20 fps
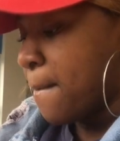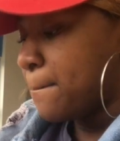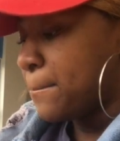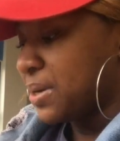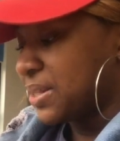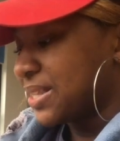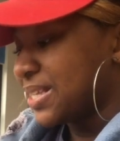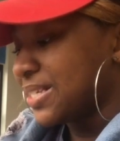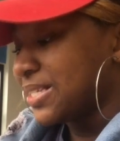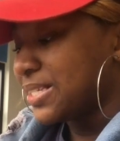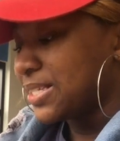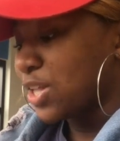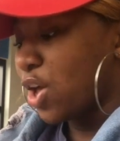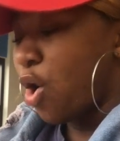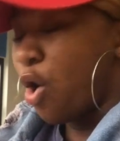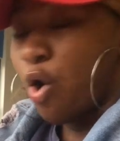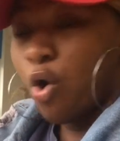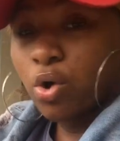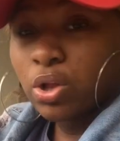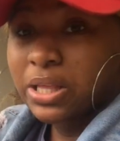But this is
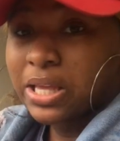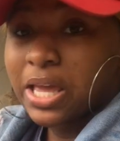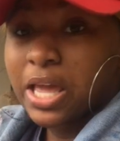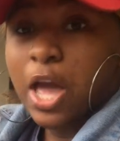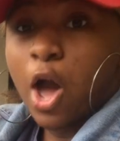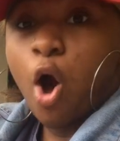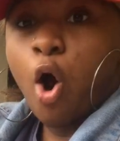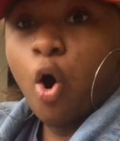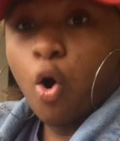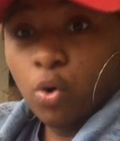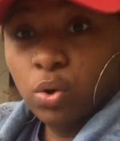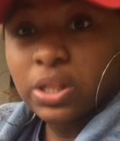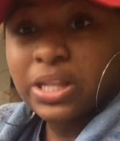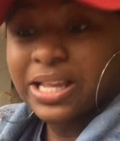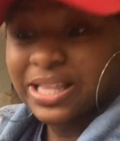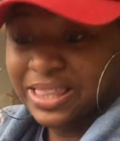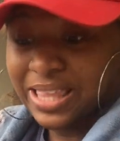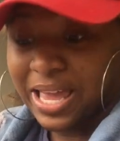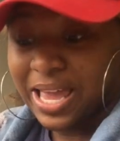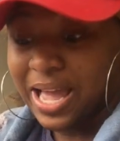the only
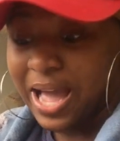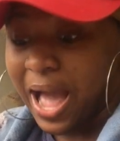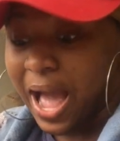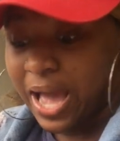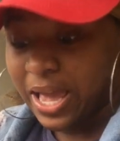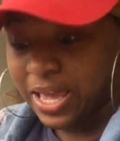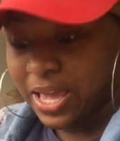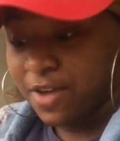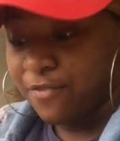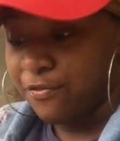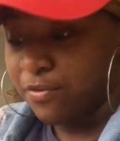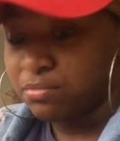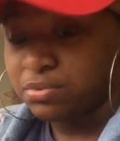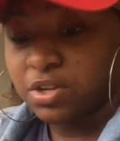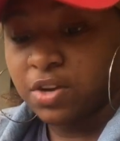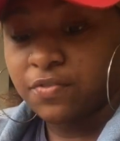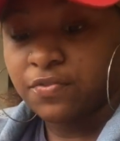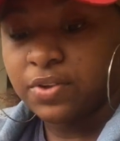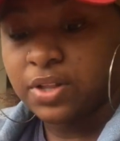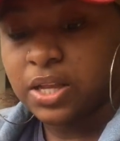thing I eat from
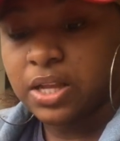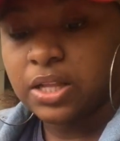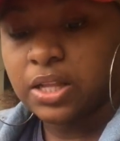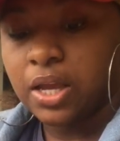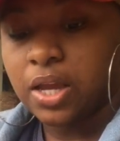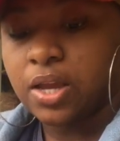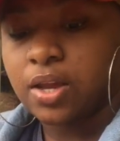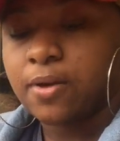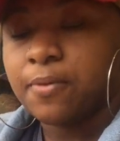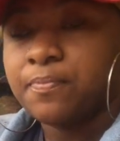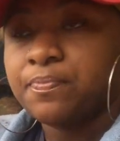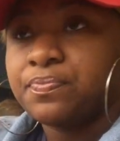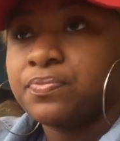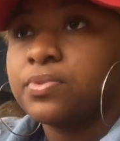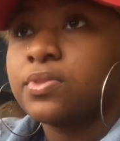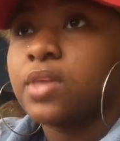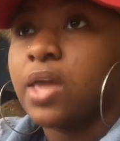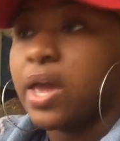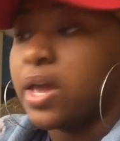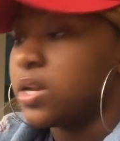Chick-fil-A, like
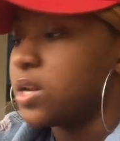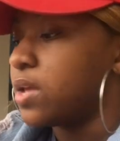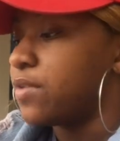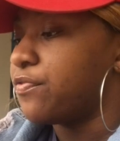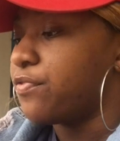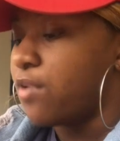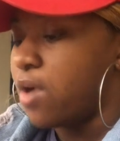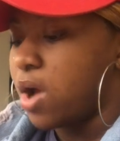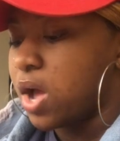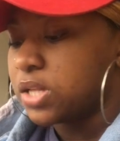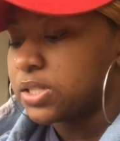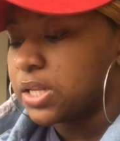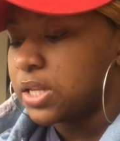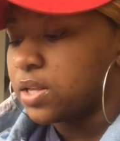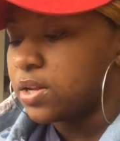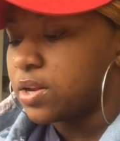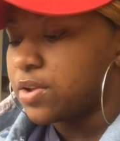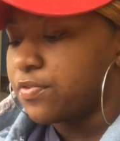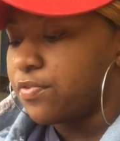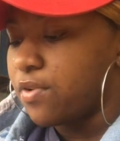any fries, I
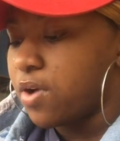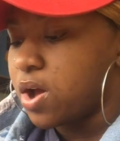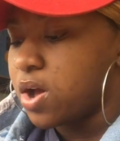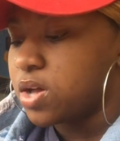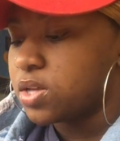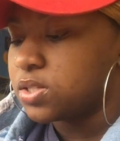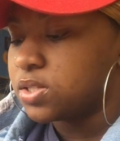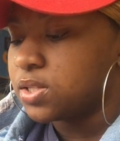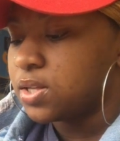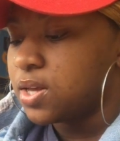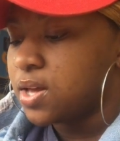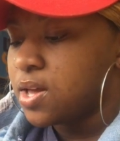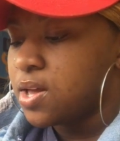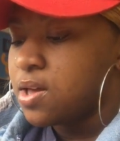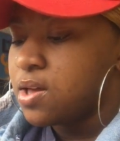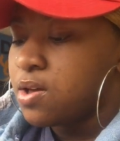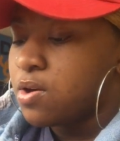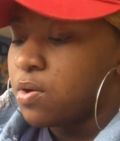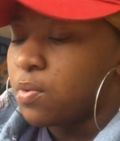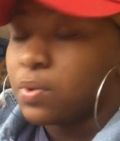love the fries.
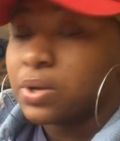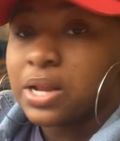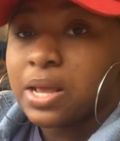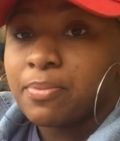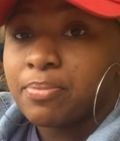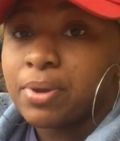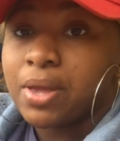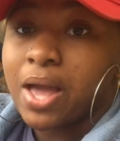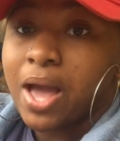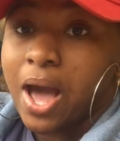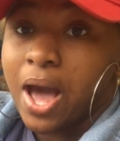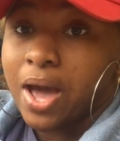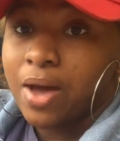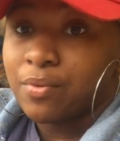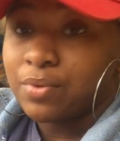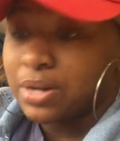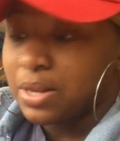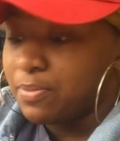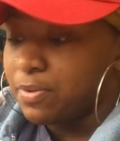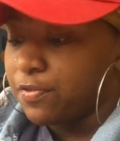When it be hot,
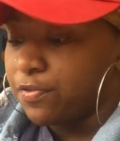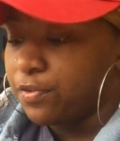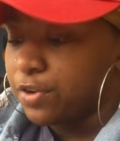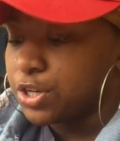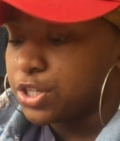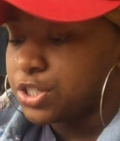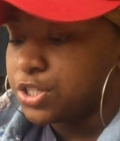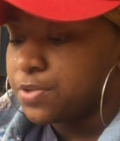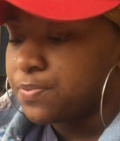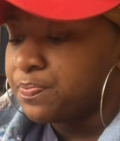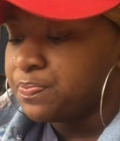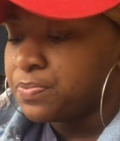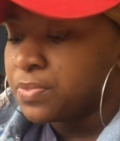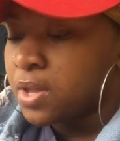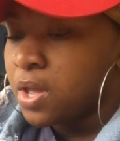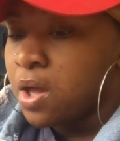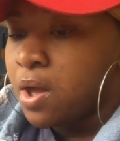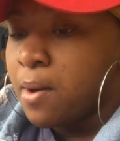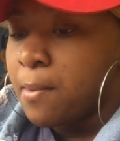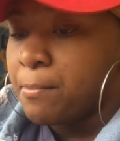when it be fresh.
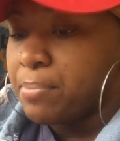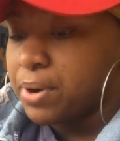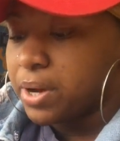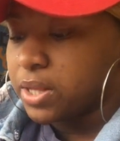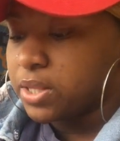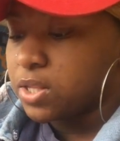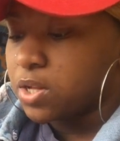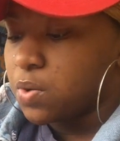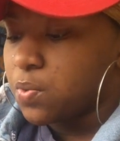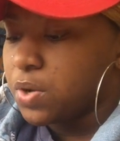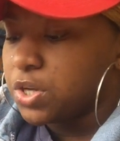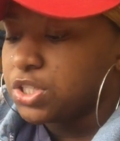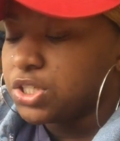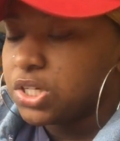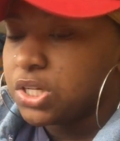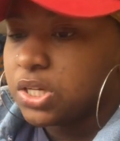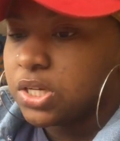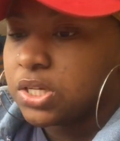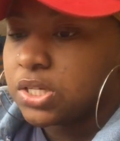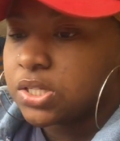But the
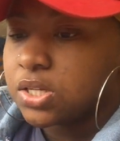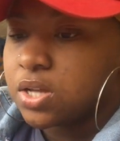question is,